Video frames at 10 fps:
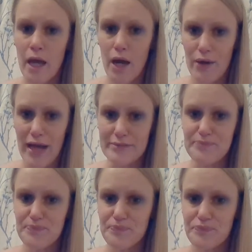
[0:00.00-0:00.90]
Okay,
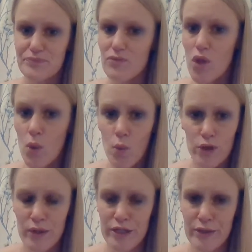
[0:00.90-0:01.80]
what
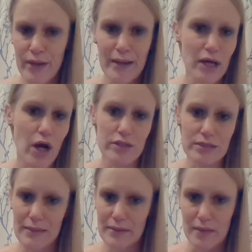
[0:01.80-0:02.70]
do? I can't
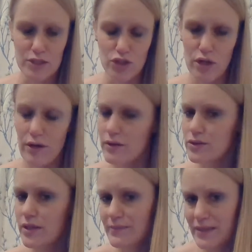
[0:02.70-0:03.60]
cycle in Kilimanjaro, it's
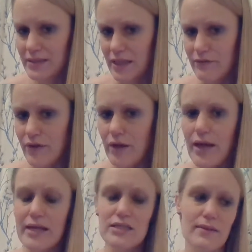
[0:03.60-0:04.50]
too expensive.
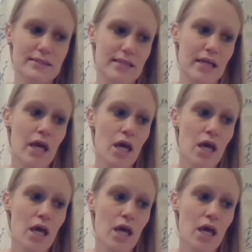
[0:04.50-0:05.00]
Okay, so I say,